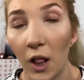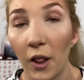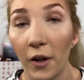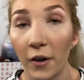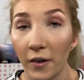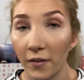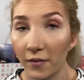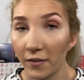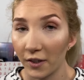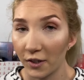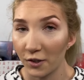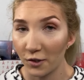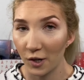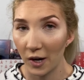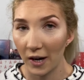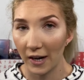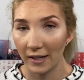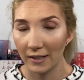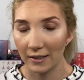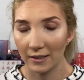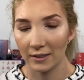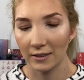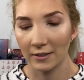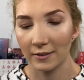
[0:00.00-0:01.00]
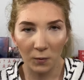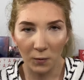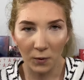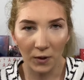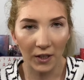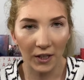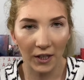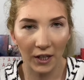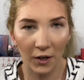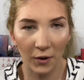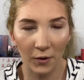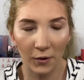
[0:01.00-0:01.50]
of the shades. We're
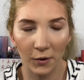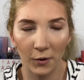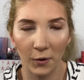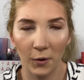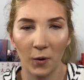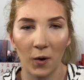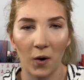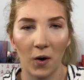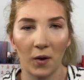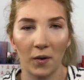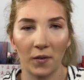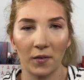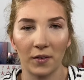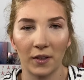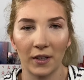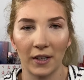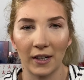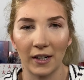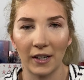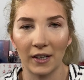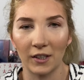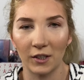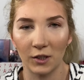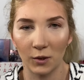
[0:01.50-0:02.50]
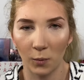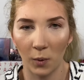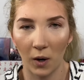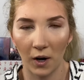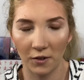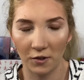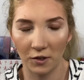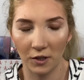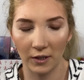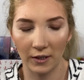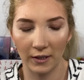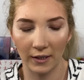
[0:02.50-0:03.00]
going to go through all of the
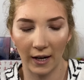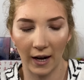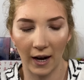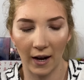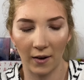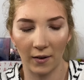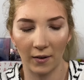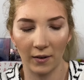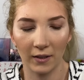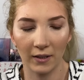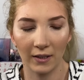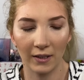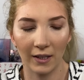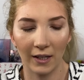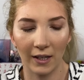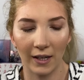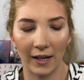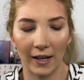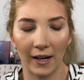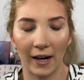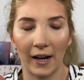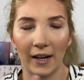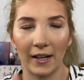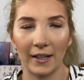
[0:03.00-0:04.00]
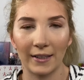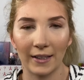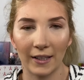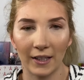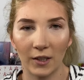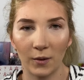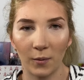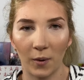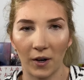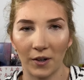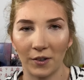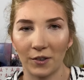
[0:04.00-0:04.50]
swatches now, and I
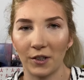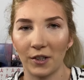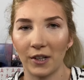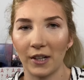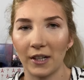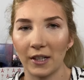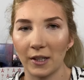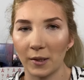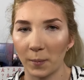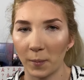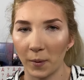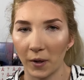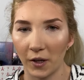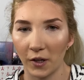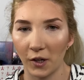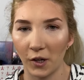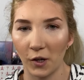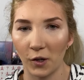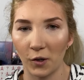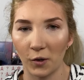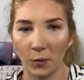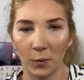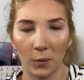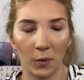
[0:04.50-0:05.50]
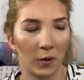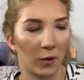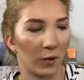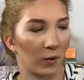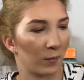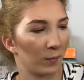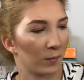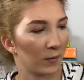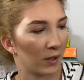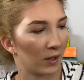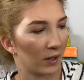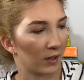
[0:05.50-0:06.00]
did swatch these per
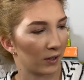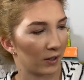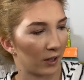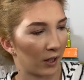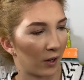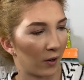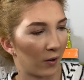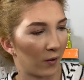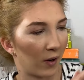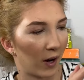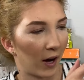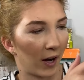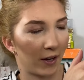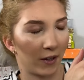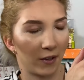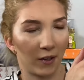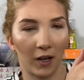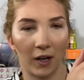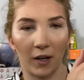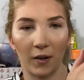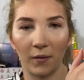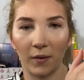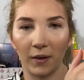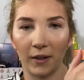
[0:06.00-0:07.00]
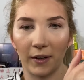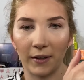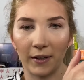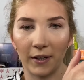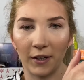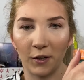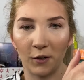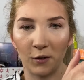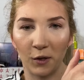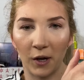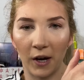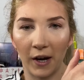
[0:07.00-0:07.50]
usual. So I start with
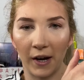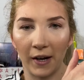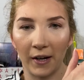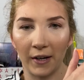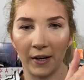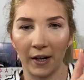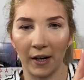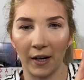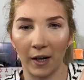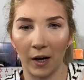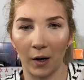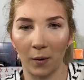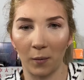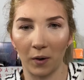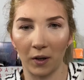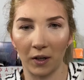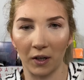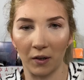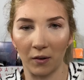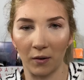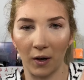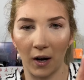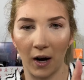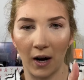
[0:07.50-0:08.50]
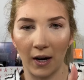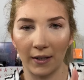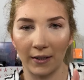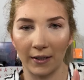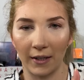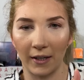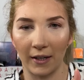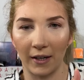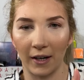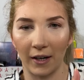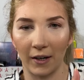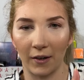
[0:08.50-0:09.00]
this shade and I work across,
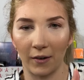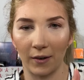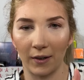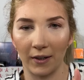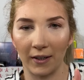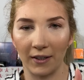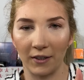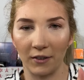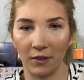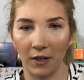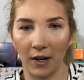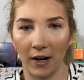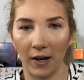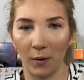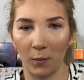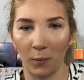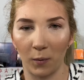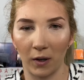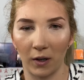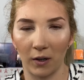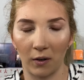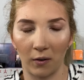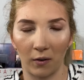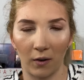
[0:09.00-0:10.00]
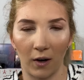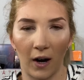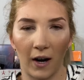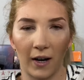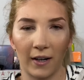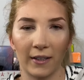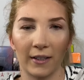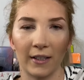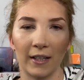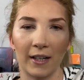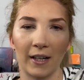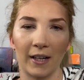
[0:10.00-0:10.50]
and I go to this shade, work across,
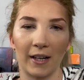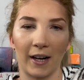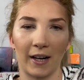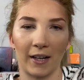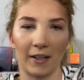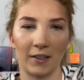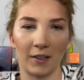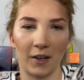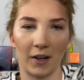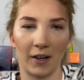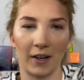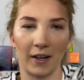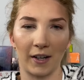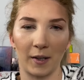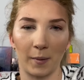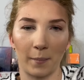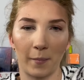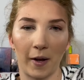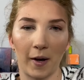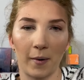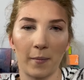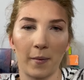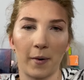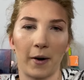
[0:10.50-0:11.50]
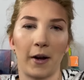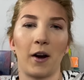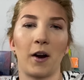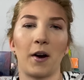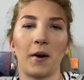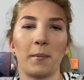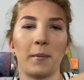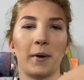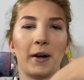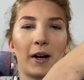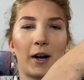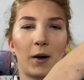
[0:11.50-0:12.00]
and I start at the bottom of my
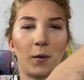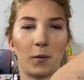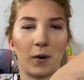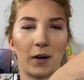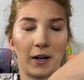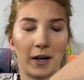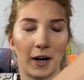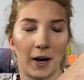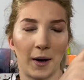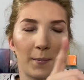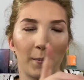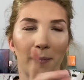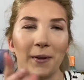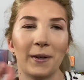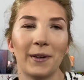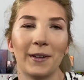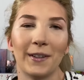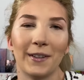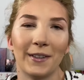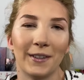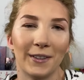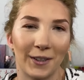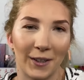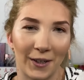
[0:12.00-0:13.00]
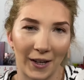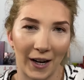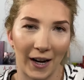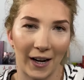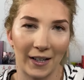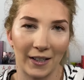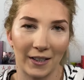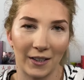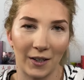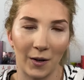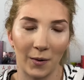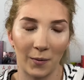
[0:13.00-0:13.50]
arm and I work up, so you
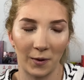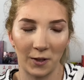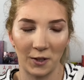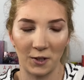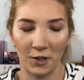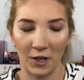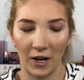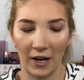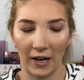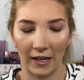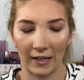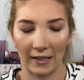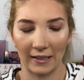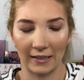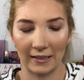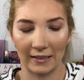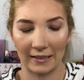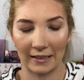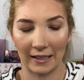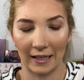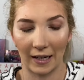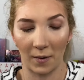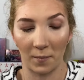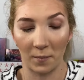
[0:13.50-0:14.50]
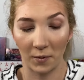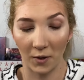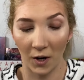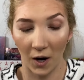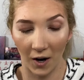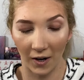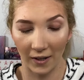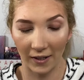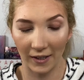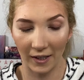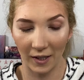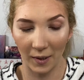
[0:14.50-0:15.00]
guys know what shade that I'm
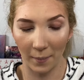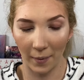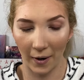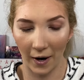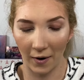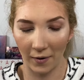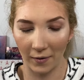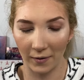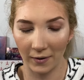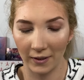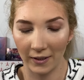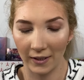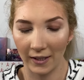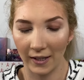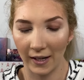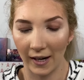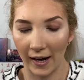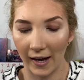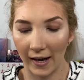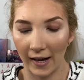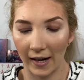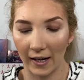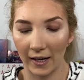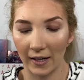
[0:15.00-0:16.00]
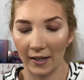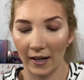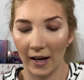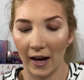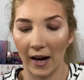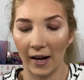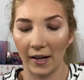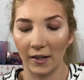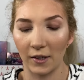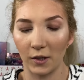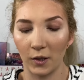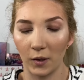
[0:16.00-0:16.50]
talking about. And
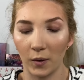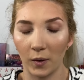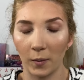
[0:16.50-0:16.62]
I do